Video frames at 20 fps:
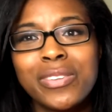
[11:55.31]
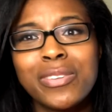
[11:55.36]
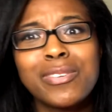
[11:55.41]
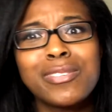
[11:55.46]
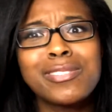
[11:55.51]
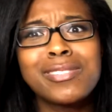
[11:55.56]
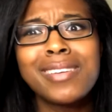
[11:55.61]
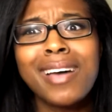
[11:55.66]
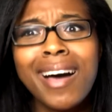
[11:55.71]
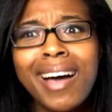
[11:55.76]

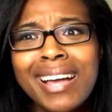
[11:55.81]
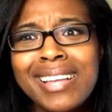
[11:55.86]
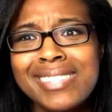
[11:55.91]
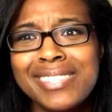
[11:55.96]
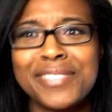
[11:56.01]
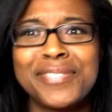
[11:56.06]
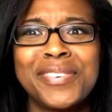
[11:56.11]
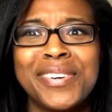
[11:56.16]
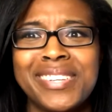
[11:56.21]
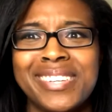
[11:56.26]
There's tons
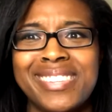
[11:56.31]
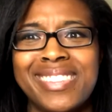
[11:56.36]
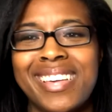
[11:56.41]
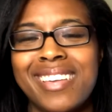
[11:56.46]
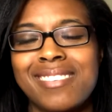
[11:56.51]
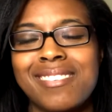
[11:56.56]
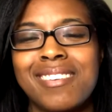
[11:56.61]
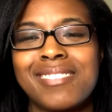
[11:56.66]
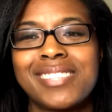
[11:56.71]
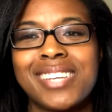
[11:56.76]
of funny
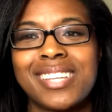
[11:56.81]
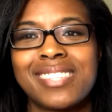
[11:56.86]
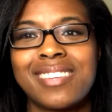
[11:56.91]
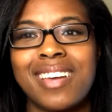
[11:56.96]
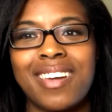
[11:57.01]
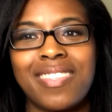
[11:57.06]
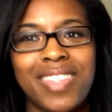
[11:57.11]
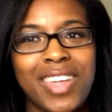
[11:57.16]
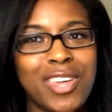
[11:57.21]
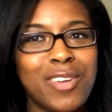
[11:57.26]
things on
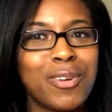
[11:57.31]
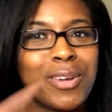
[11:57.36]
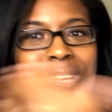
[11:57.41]
TikTok that you